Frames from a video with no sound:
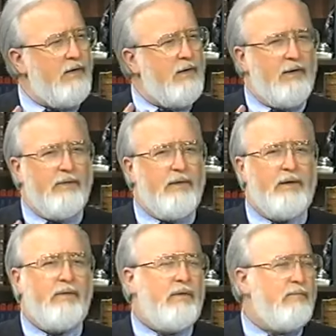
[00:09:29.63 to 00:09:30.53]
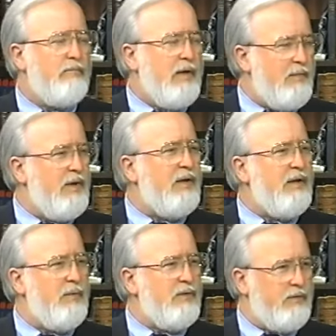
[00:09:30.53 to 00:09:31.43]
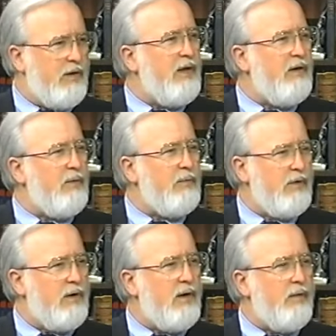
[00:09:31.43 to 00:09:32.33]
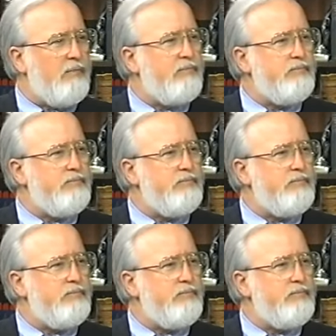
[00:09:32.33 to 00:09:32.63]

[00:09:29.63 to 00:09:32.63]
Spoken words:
that it may be an image of the kingdom to come.